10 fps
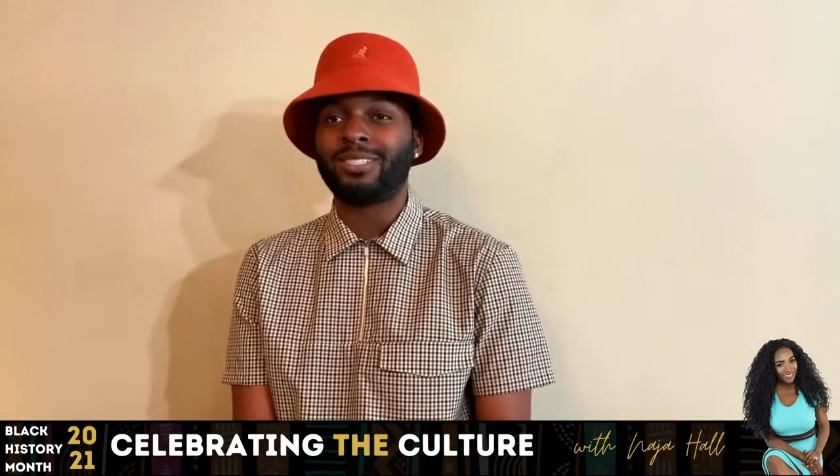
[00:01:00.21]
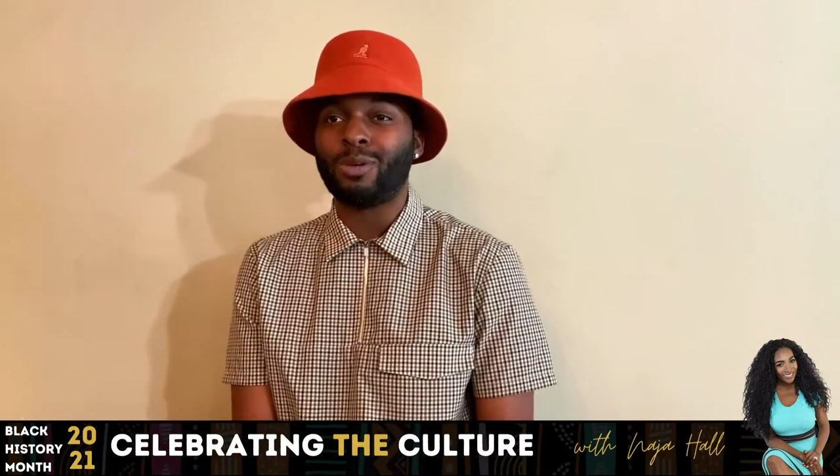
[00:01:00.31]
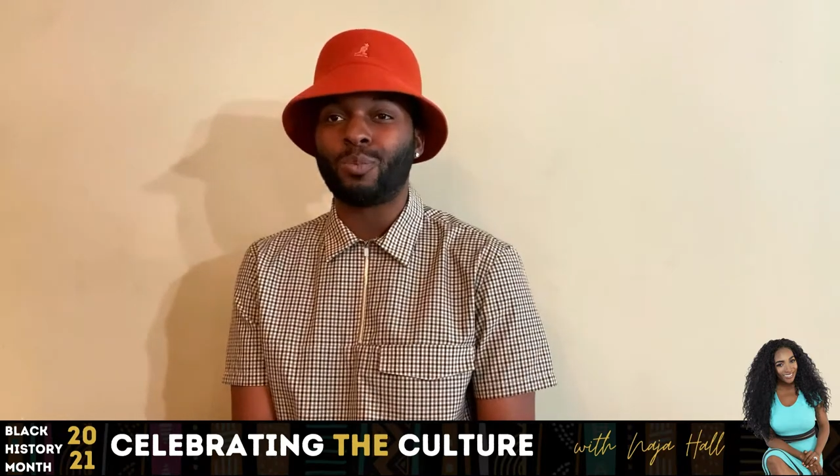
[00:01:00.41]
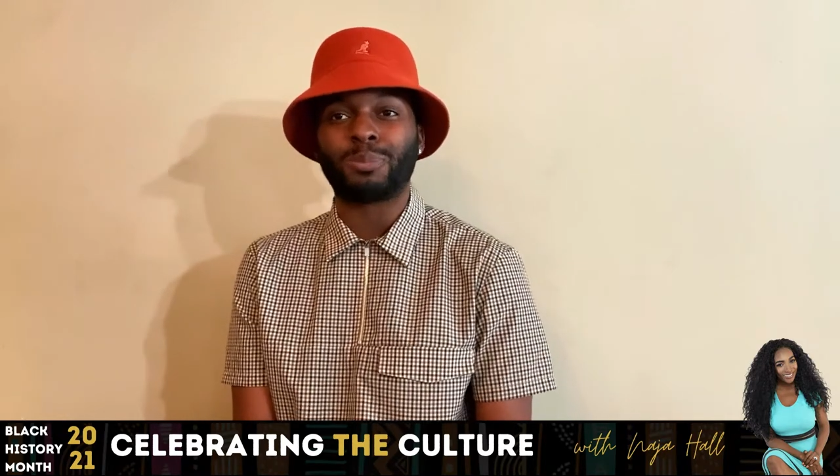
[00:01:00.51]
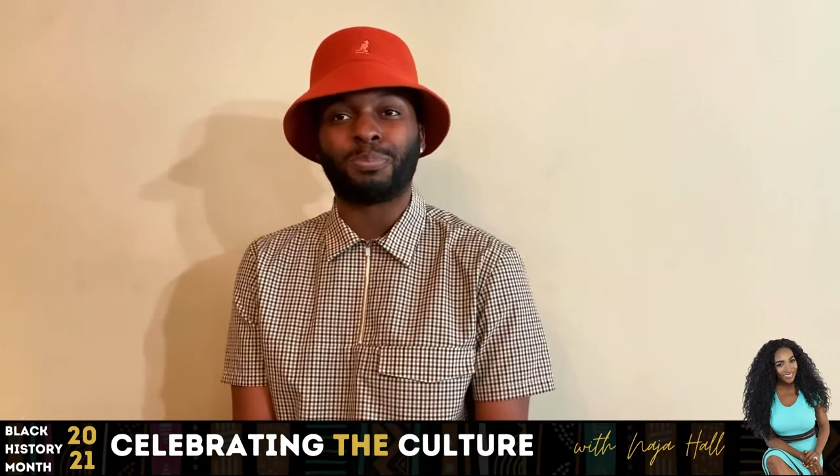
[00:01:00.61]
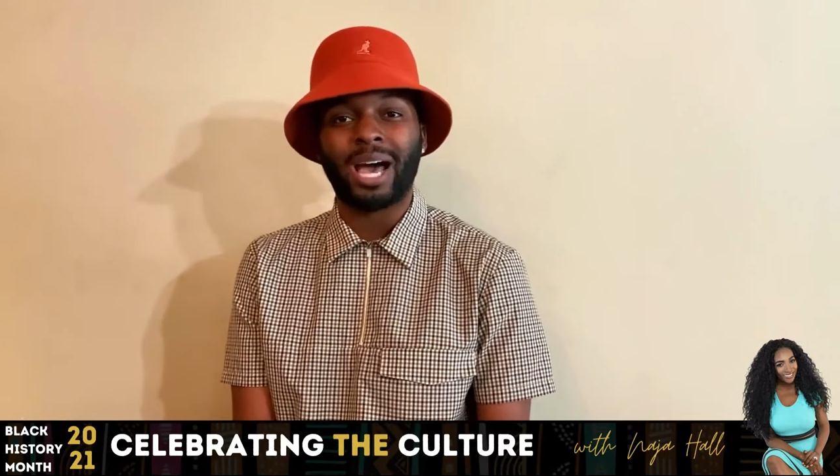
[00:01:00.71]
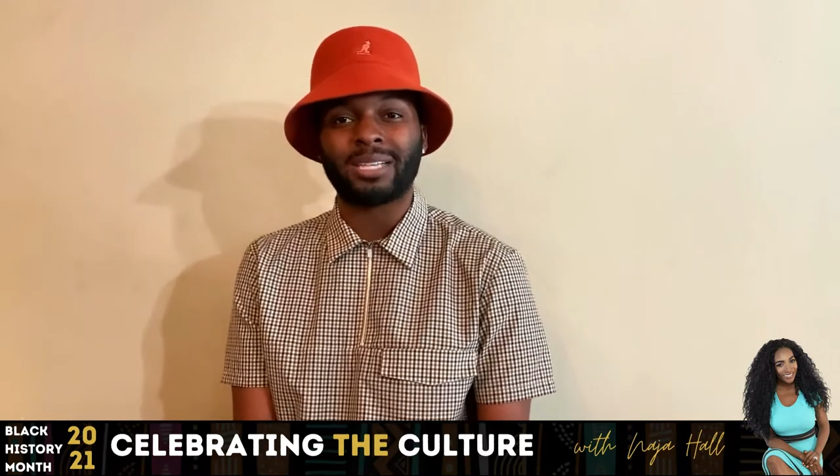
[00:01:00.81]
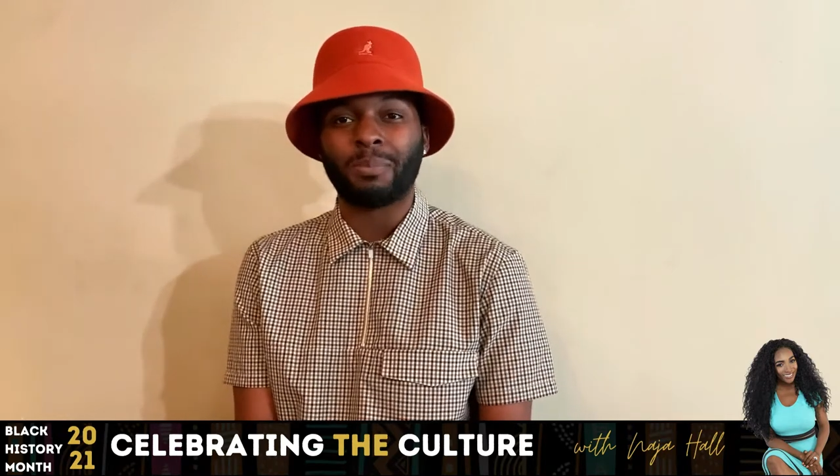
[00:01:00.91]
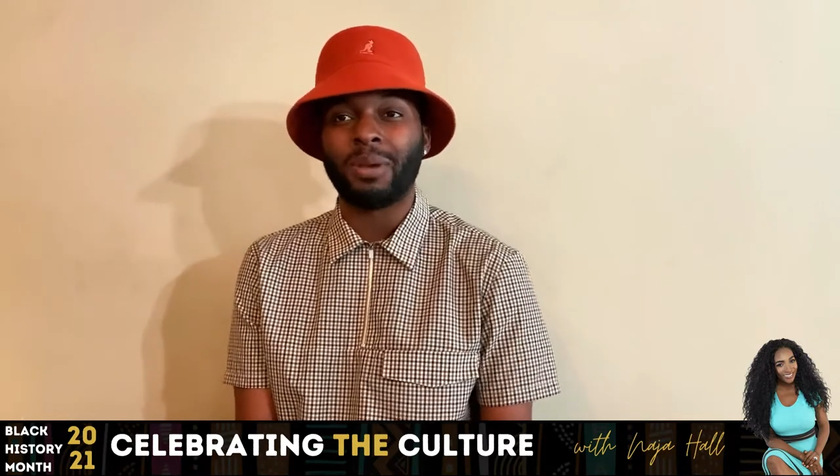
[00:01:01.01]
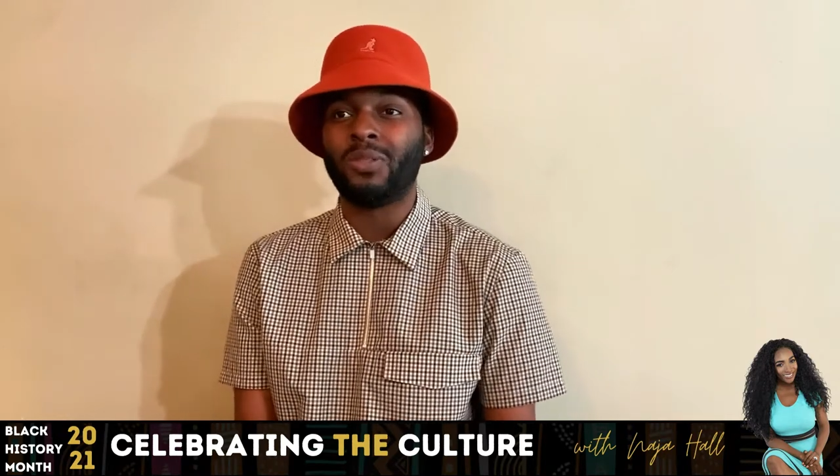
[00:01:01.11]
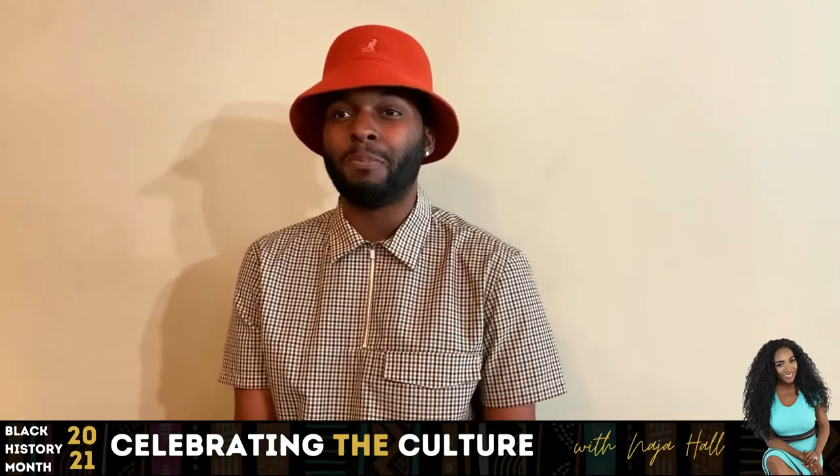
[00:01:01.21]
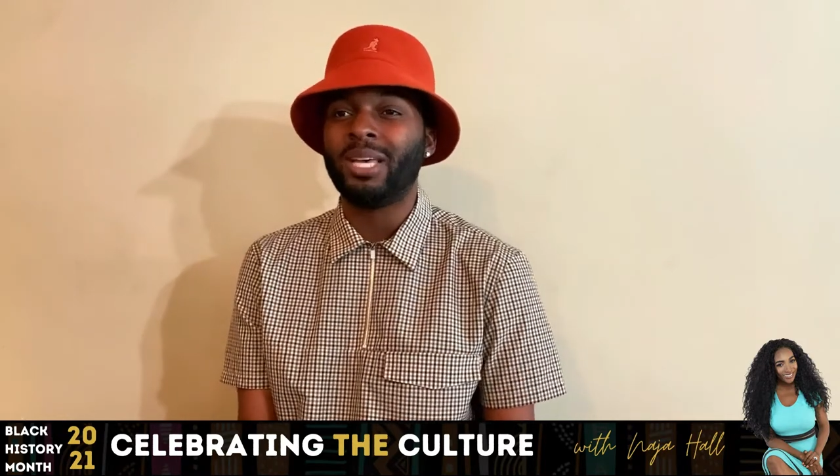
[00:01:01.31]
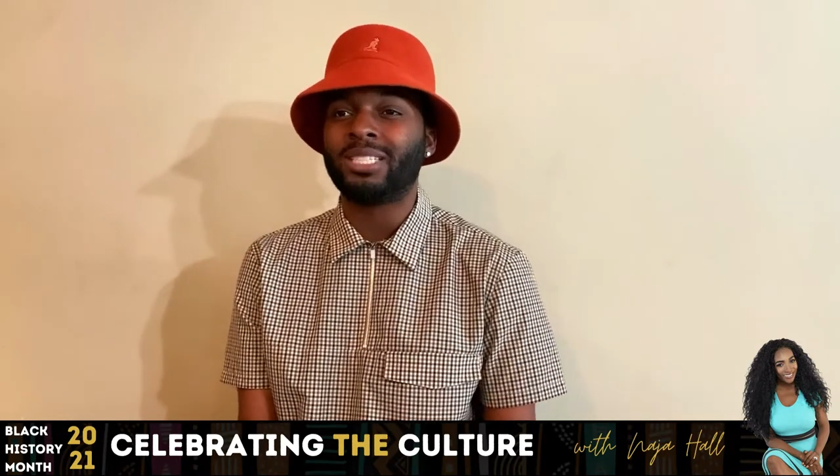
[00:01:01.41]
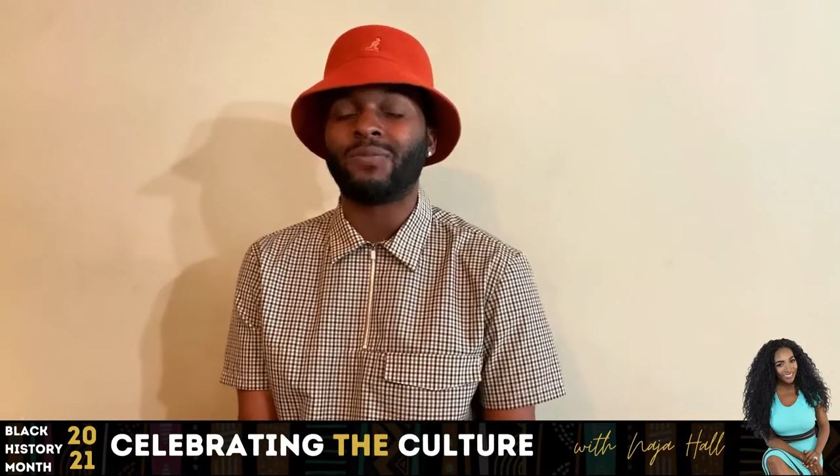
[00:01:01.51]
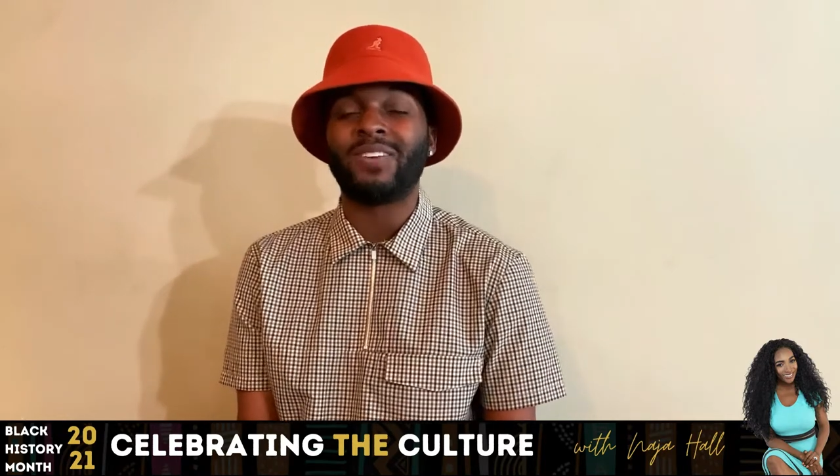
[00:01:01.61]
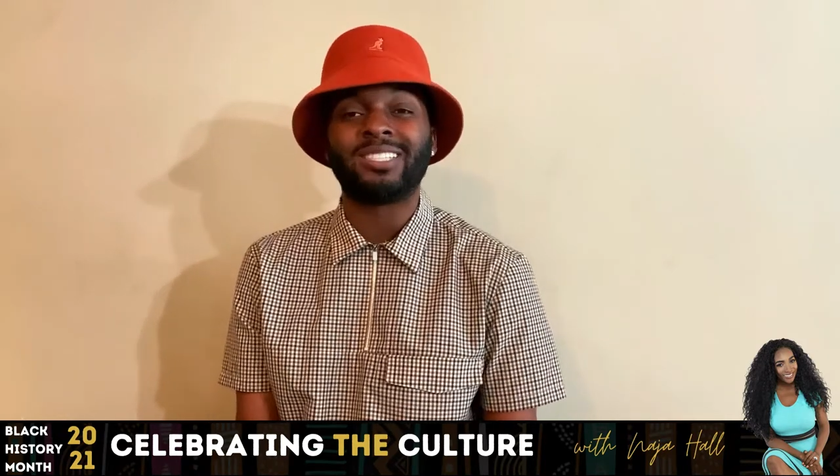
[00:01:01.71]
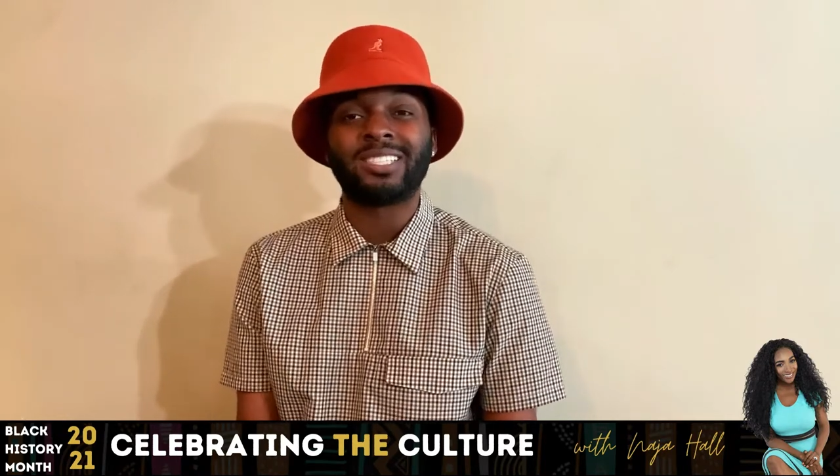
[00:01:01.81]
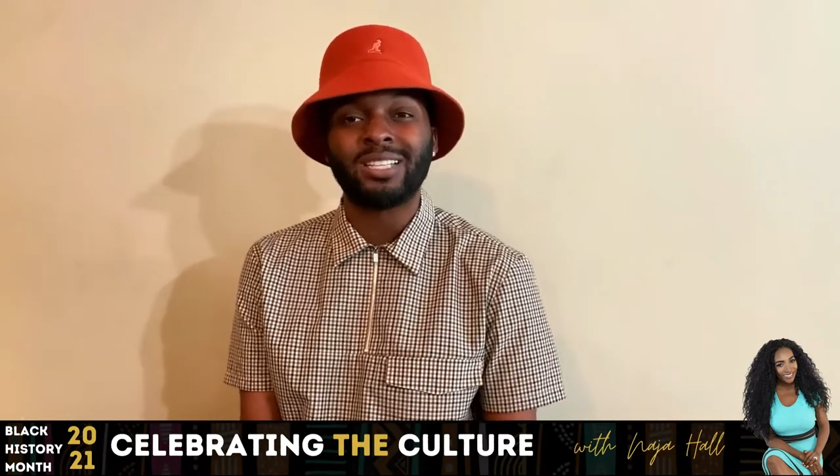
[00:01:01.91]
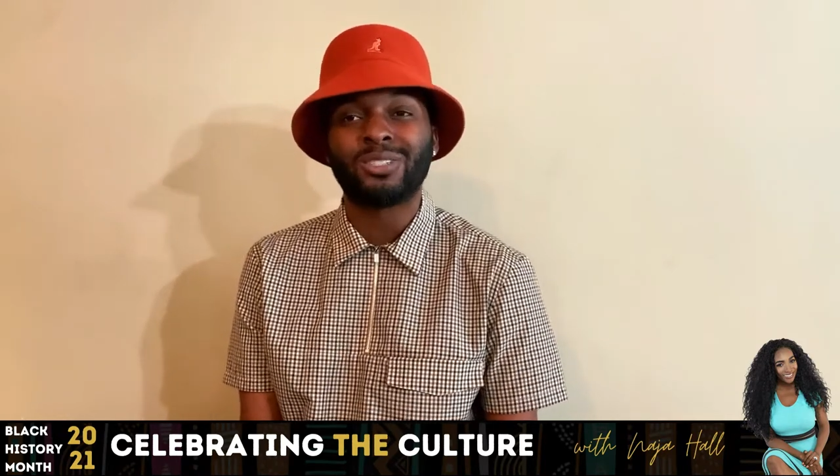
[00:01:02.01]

was blossomed in the midst of intense